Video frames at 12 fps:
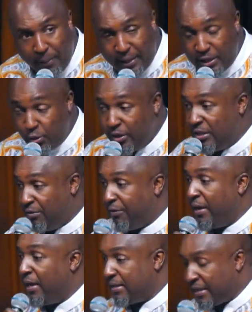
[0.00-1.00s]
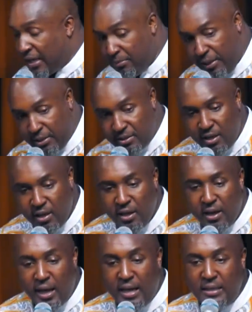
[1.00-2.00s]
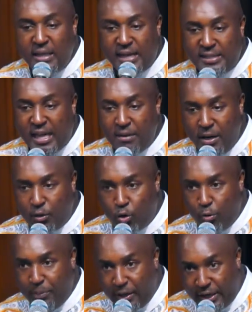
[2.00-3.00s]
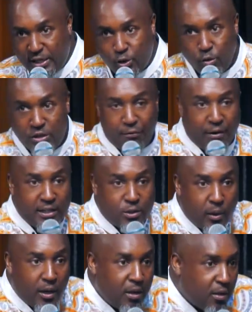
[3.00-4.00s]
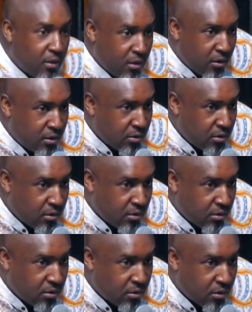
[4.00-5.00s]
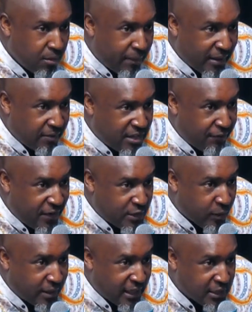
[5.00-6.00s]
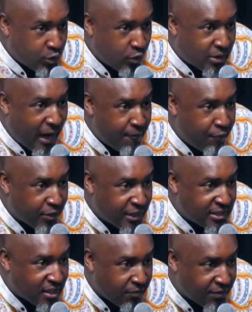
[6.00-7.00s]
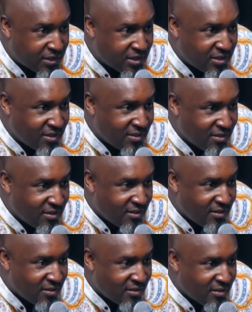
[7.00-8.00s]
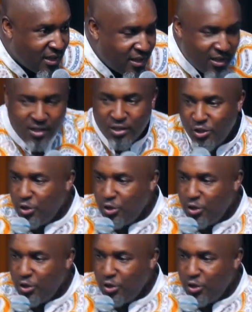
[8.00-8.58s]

is on a divine assignment. And the assignment could be rescue Tafazwa. But if Tafazwa does not come for the service, do you